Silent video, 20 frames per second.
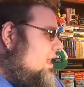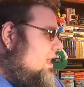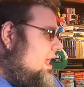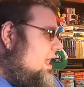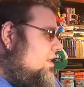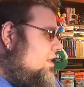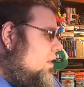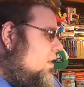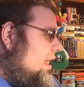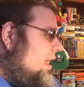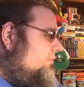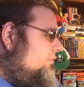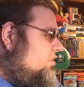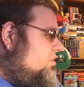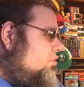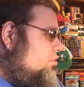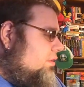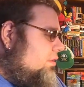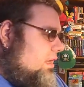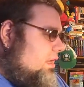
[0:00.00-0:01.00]
I know I have
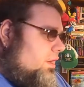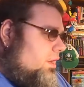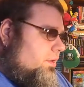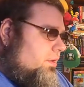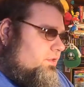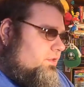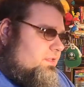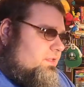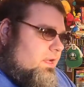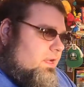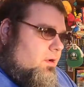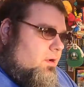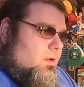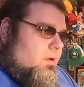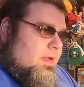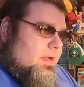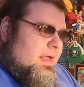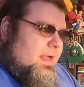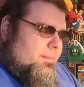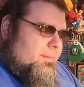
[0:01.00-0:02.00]
2 of those. So,
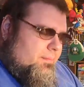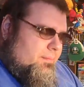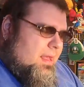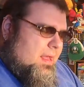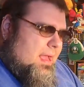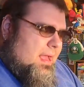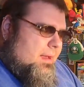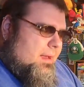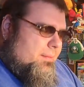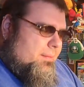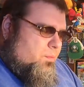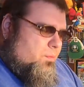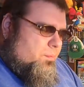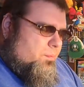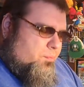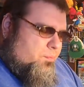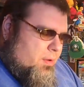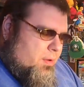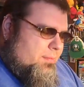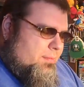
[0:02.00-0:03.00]
and I'm
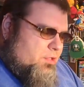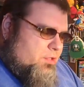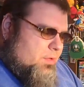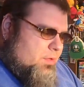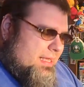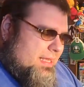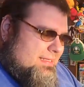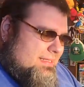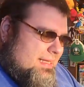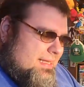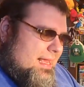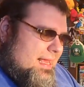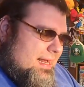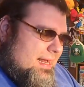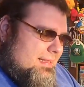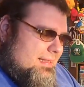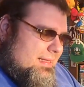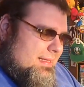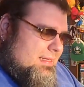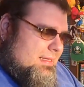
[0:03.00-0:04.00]
pretty much what I said,
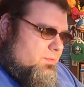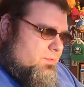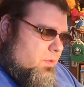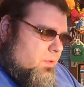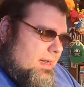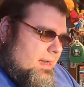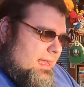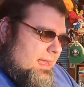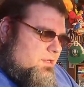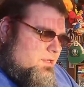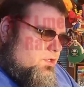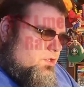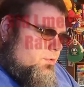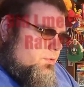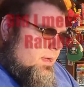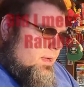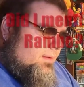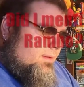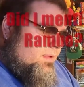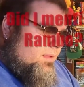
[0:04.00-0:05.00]
I think, is what I had
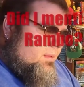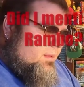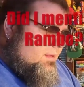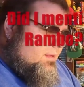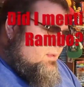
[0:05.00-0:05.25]
2 of.